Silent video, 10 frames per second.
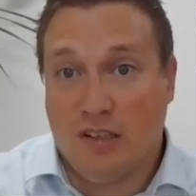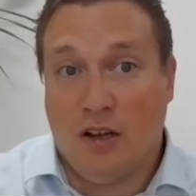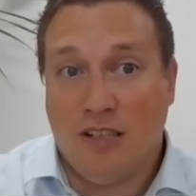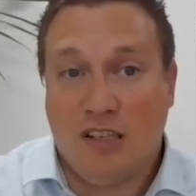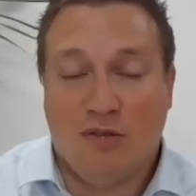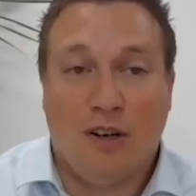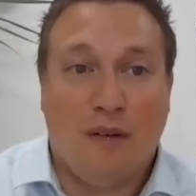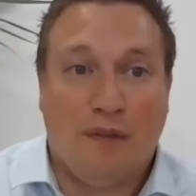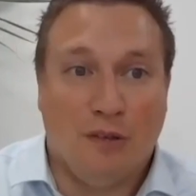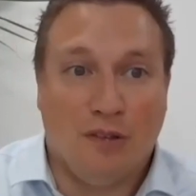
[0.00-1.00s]
It's really
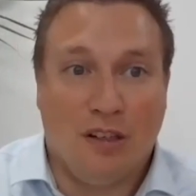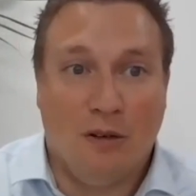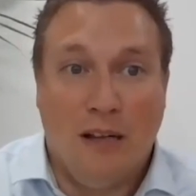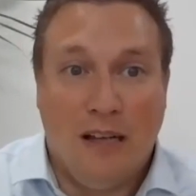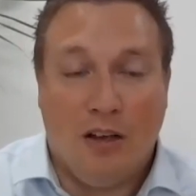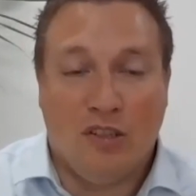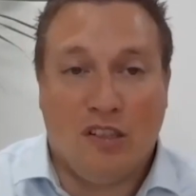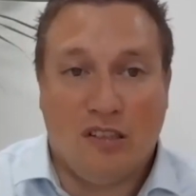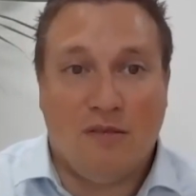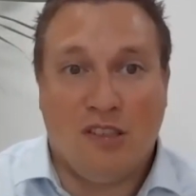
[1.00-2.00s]
difficult. So us
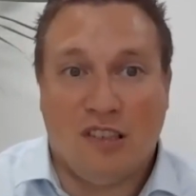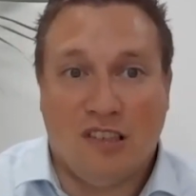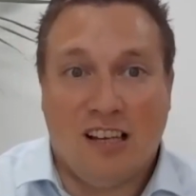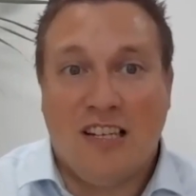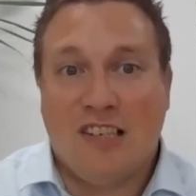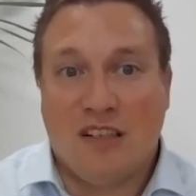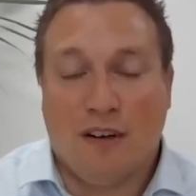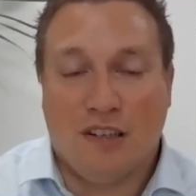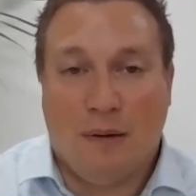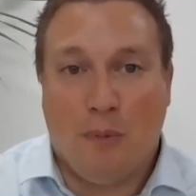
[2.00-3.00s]
as solicitors,
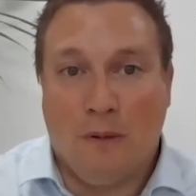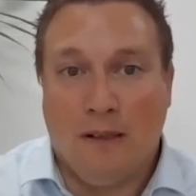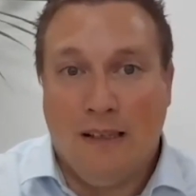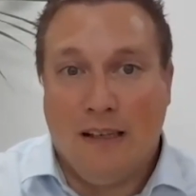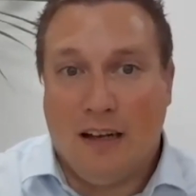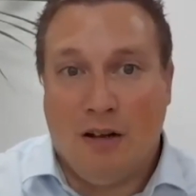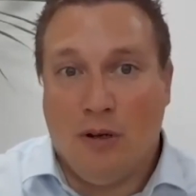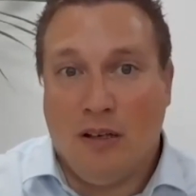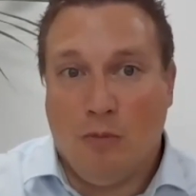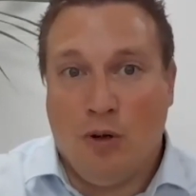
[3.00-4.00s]
for example,
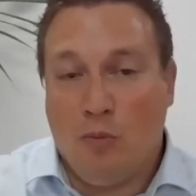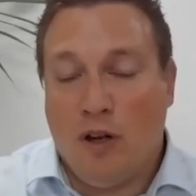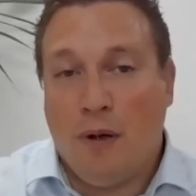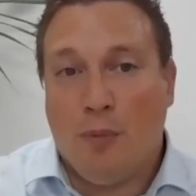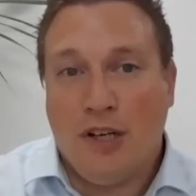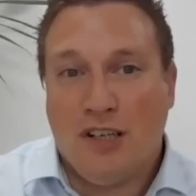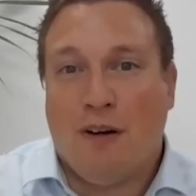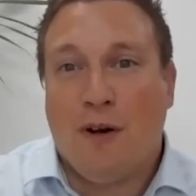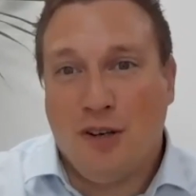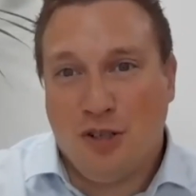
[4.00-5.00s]
we'd be in breach of our own